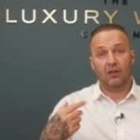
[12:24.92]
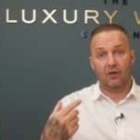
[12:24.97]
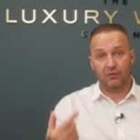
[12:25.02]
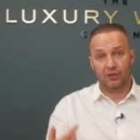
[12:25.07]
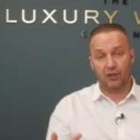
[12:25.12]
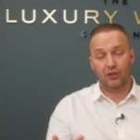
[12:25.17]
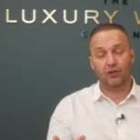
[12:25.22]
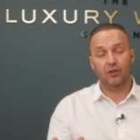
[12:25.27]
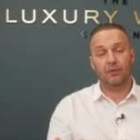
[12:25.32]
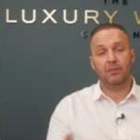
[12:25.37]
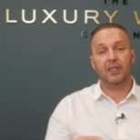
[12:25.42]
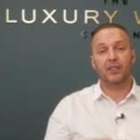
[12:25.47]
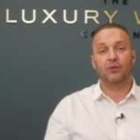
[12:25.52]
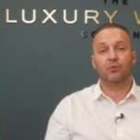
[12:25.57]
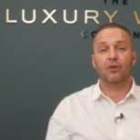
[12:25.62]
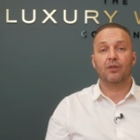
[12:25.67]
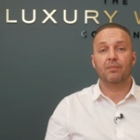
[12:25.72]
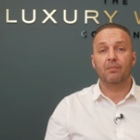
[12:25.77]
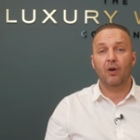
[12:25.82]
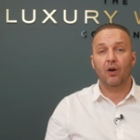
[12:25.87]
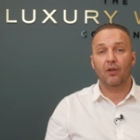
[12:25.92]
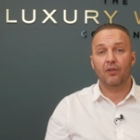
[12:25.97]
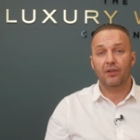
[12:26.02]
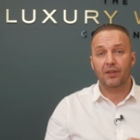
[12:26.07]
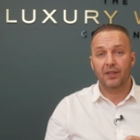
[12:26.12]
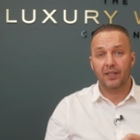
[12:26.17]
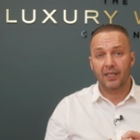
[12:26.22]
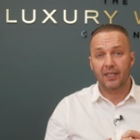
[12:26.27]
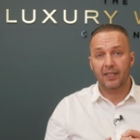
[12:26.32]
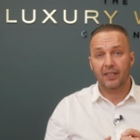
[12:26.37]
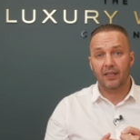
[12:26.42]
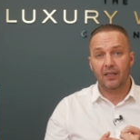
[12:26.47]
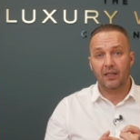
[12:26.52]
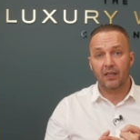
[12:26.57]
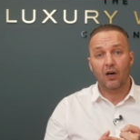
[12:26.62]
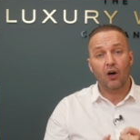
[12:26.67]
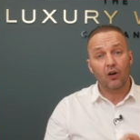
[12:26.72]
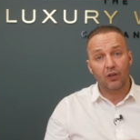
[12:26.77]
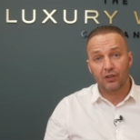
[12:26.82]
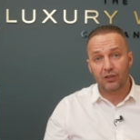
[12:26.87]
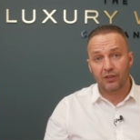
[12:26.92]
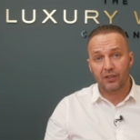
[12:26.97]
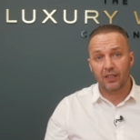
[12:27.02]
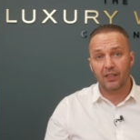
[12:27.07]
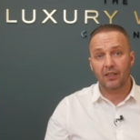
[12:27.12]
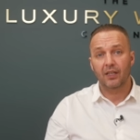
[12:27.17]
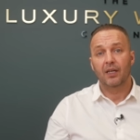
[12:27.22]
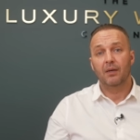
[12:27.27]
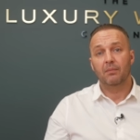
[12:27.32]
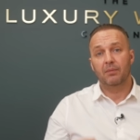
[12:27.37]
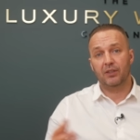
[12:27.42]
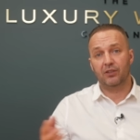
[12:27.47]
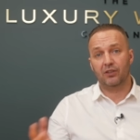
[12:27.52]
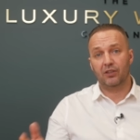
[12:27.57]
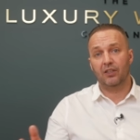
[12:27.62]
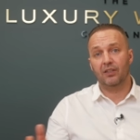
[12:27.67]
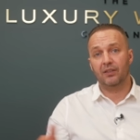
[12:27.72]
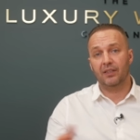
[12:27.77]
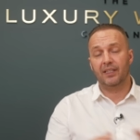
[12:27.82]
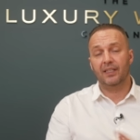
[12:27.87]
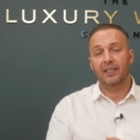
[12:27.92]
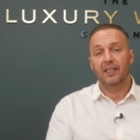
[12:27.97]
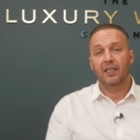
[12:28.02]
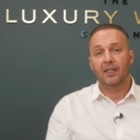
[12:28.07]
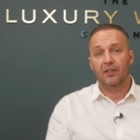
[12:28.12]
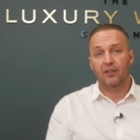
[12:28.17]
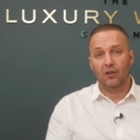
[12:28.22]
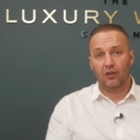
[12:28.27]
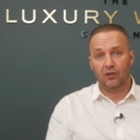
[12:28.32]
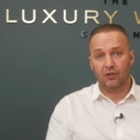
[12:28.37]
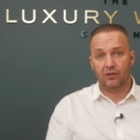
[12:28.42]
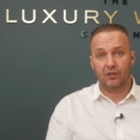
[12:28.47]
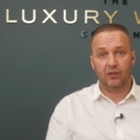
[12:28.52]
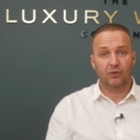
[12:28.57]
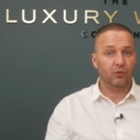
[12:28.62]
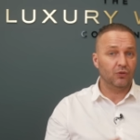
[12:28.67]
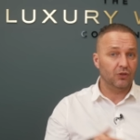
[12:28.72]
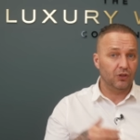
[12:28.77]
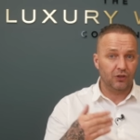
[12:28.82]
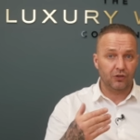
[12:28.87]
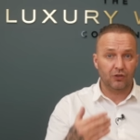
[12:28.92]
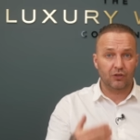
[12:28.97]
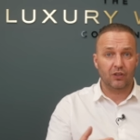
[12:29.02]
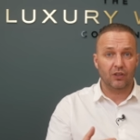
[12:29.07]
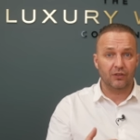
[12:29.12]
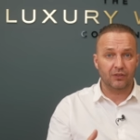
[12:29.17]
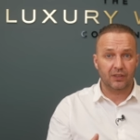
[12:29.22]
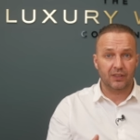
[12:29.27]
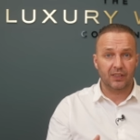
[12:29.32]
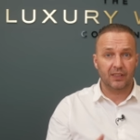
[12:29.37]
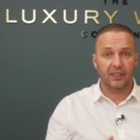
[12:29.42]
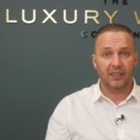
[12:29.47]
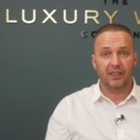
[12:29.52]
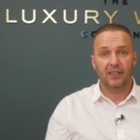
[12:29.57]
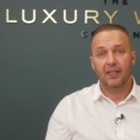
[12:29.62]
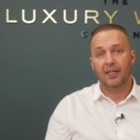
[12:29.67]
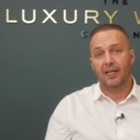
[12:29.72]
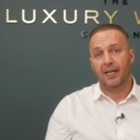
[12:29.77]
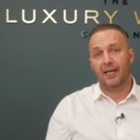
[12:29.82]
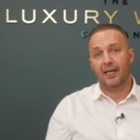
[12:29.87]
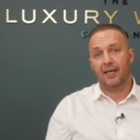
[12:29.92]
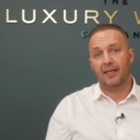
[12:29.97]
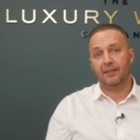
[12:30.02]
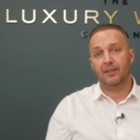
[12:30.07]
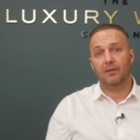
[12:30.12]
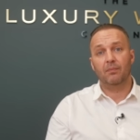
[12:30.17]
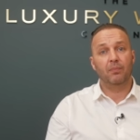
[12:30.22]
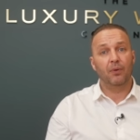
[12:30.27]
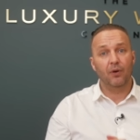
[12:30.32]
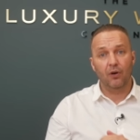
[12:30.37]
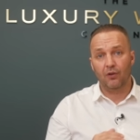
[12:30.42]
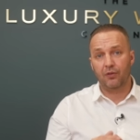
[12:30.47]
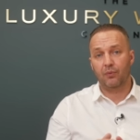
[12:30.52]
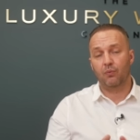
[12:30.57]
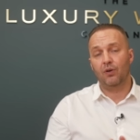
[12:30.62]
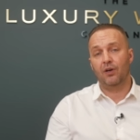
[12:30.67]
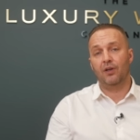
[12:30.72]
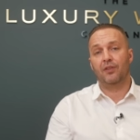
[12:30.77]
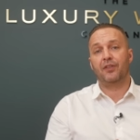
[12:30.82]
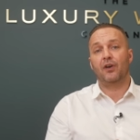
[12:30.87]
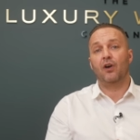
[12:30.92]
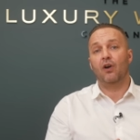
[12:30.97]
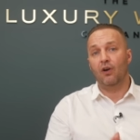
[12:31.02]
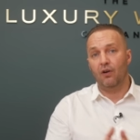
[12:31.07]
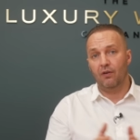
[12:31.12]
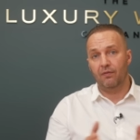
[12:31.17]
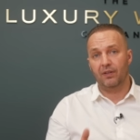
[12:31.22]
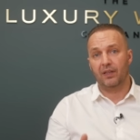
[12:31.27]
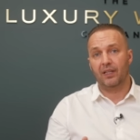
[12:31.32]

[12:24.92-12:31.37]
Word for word: Obviously, the Jubilee is worth more than the uh, Oyster, but certainly the Oyster is one you should consider and both worth over